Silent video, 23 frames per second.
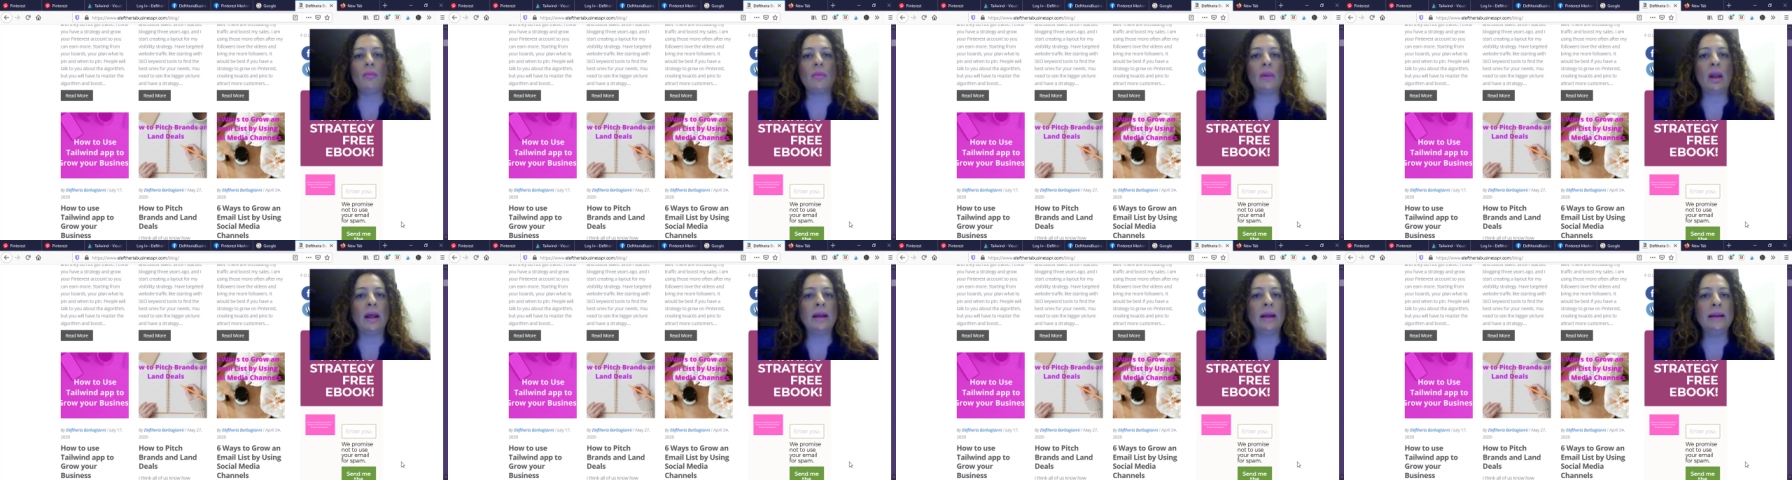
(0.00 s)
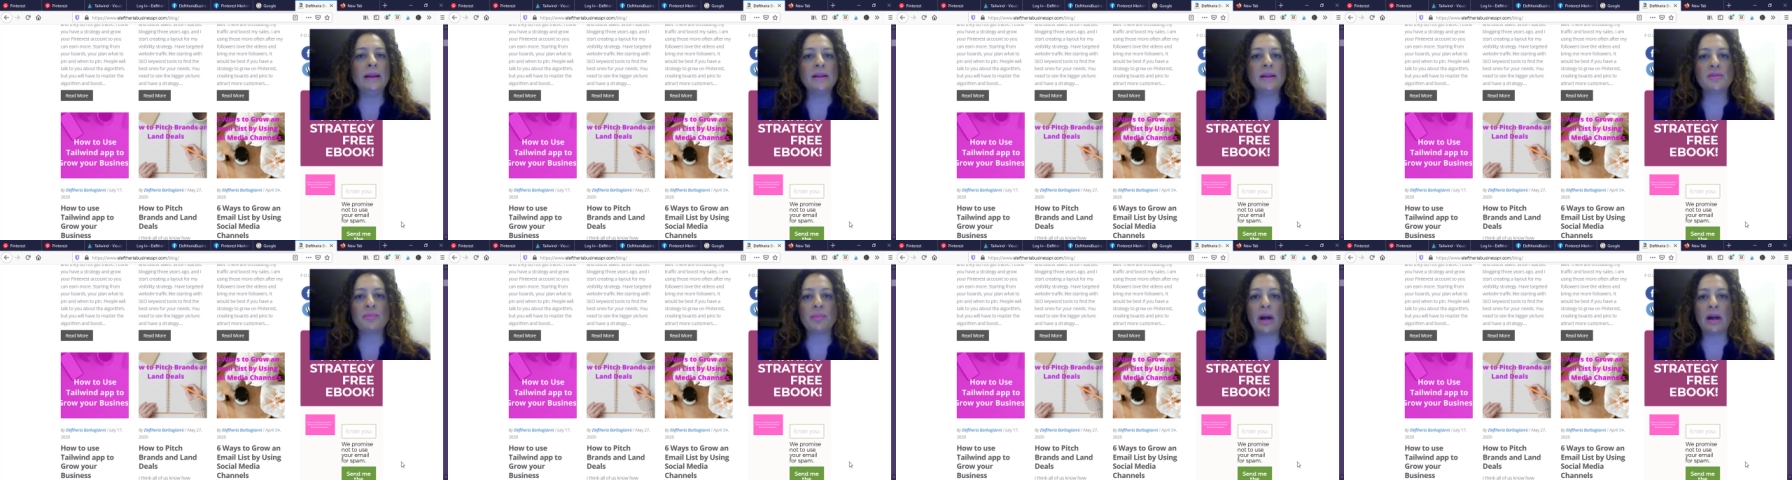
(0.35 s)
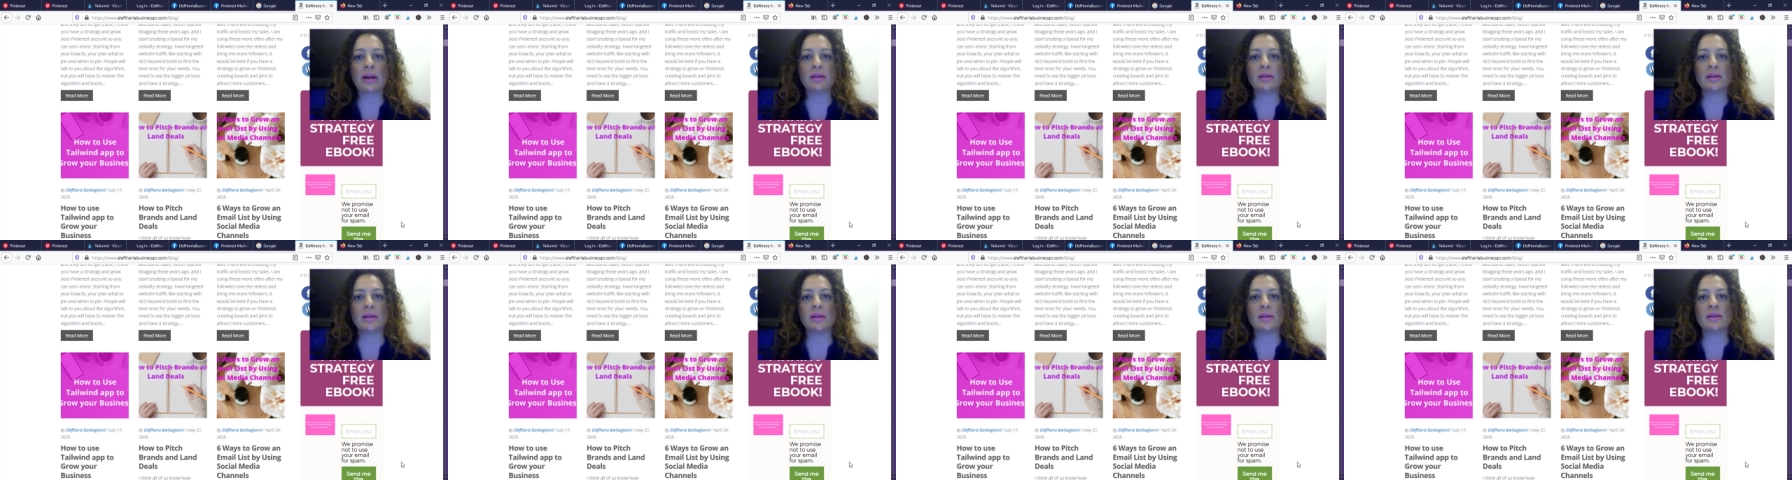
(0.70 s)
lead
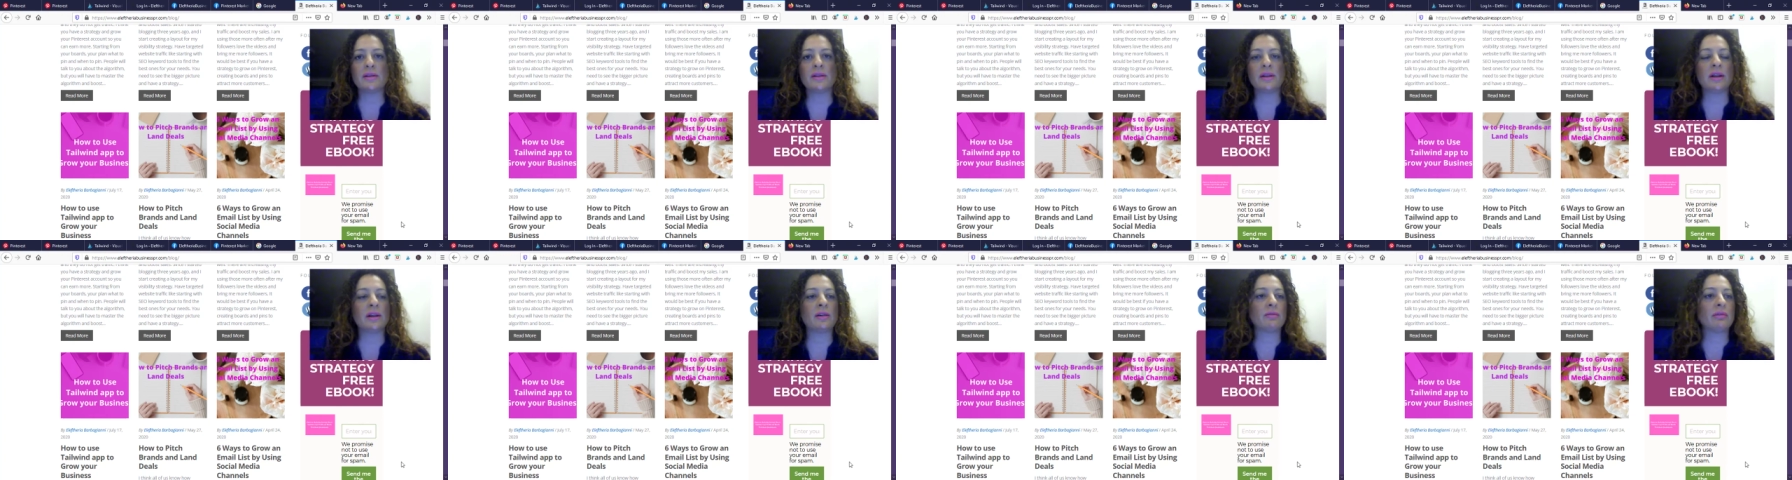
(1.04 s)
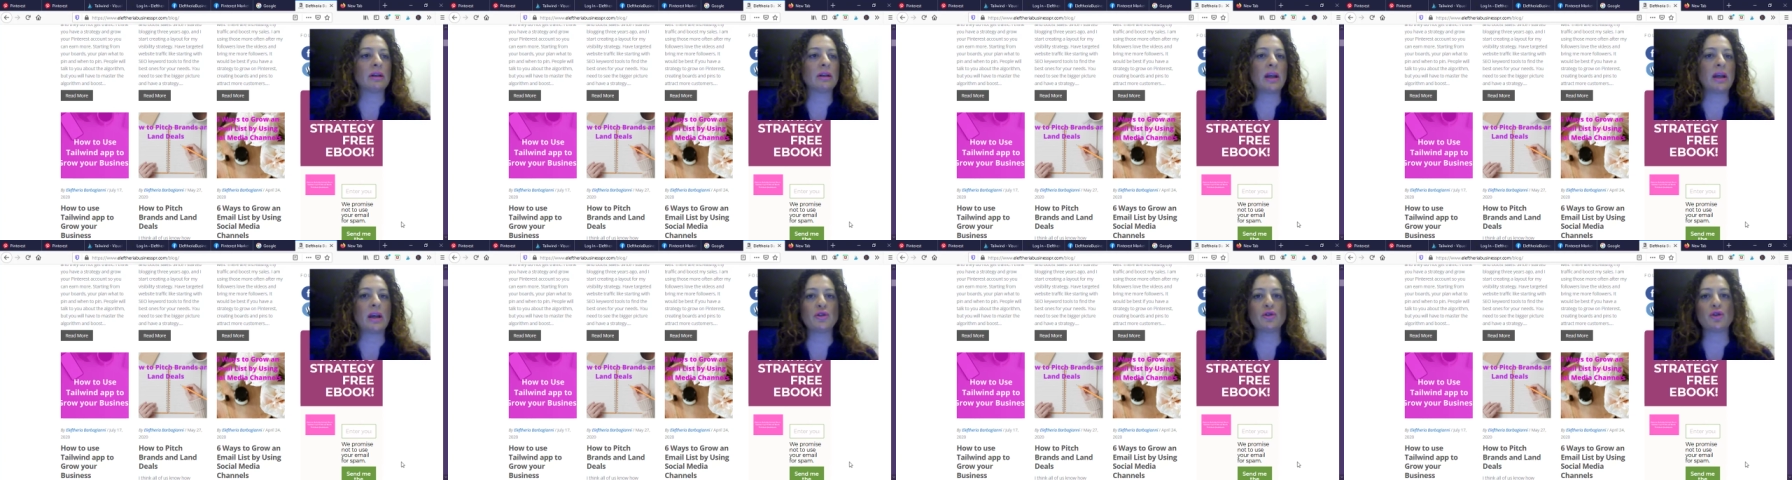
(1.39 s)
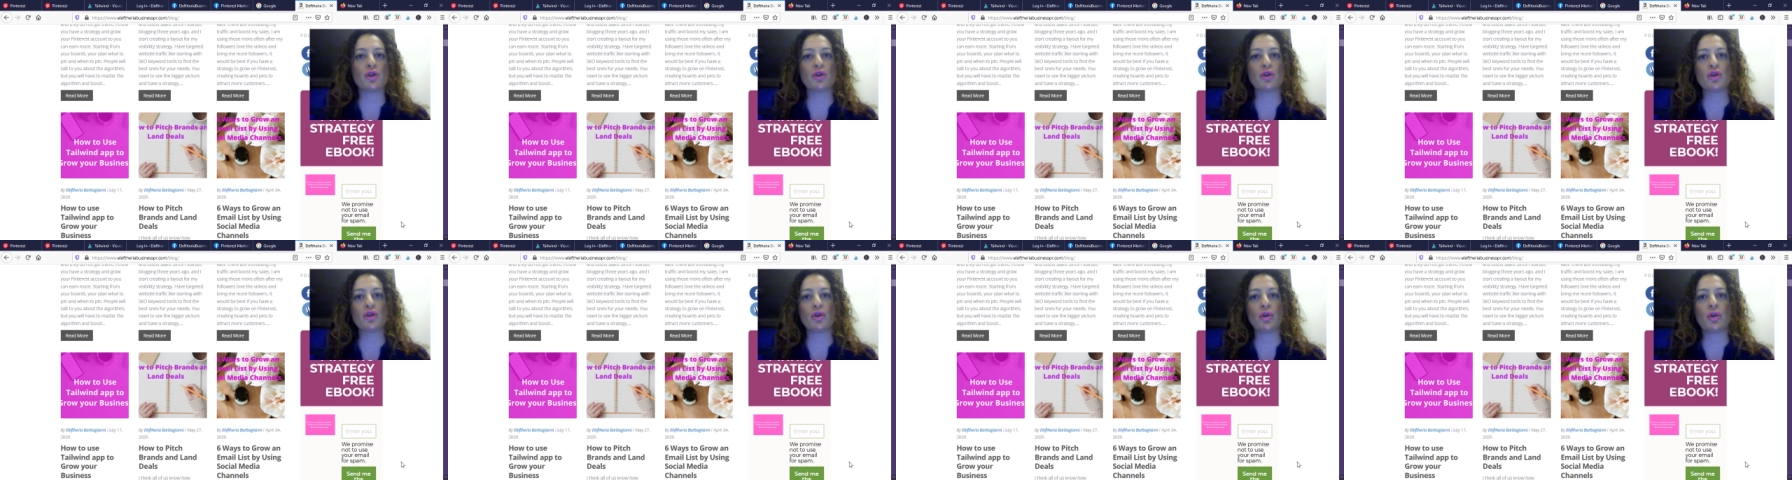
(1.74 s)
magnet in relation
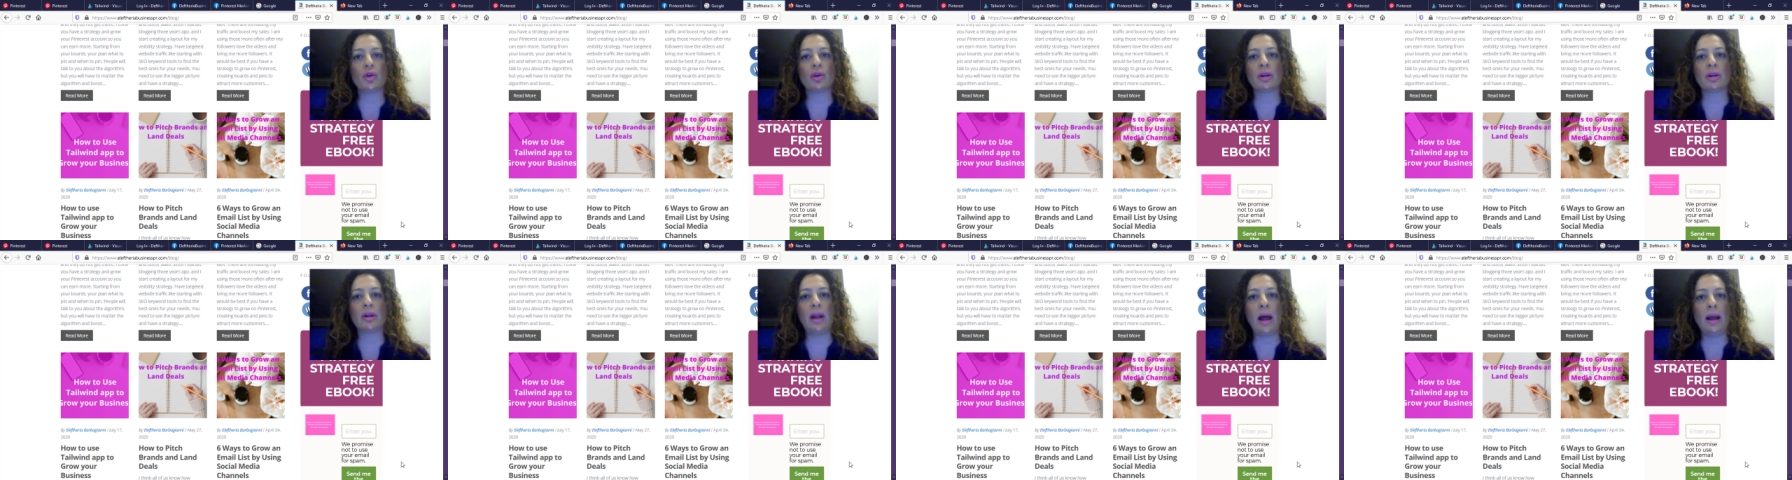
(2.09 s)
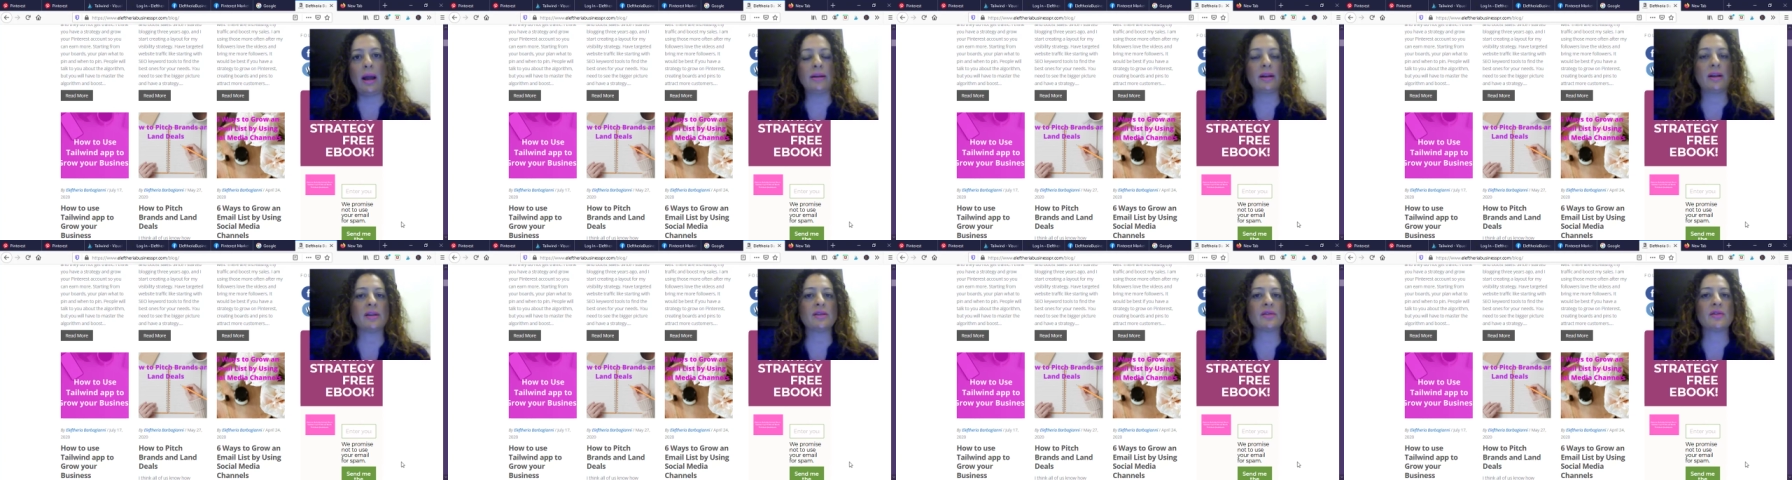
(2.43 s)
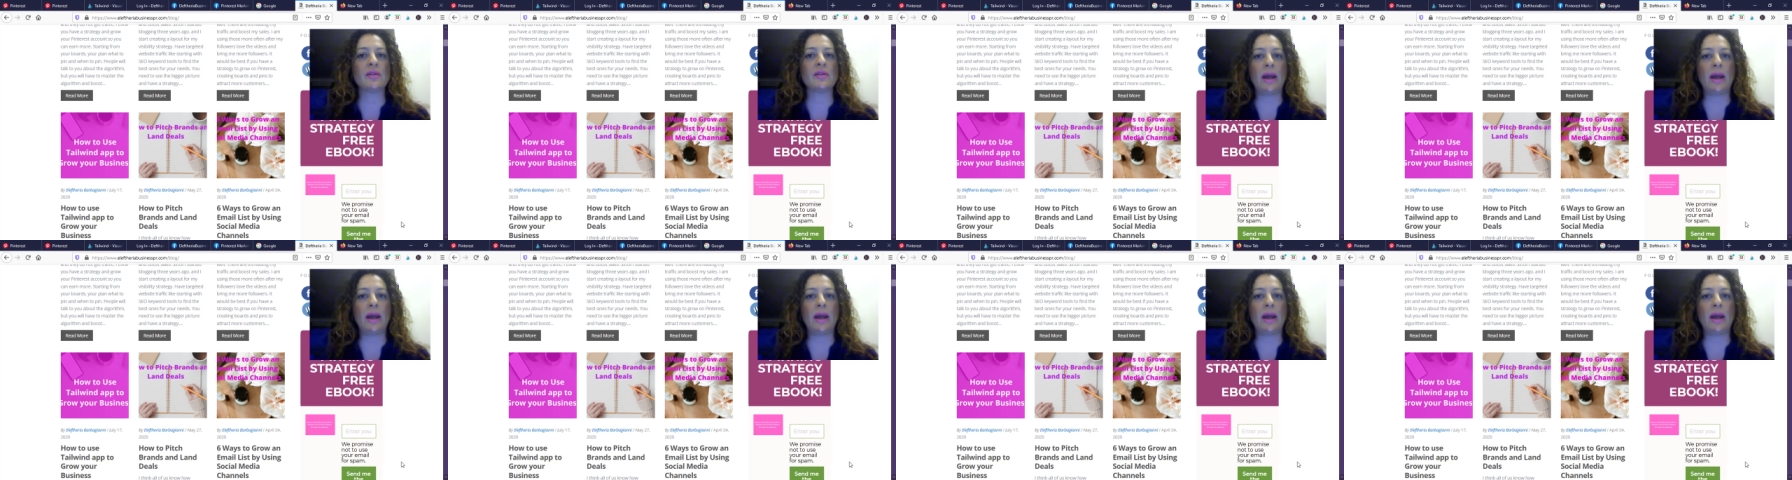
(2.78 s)
to your clients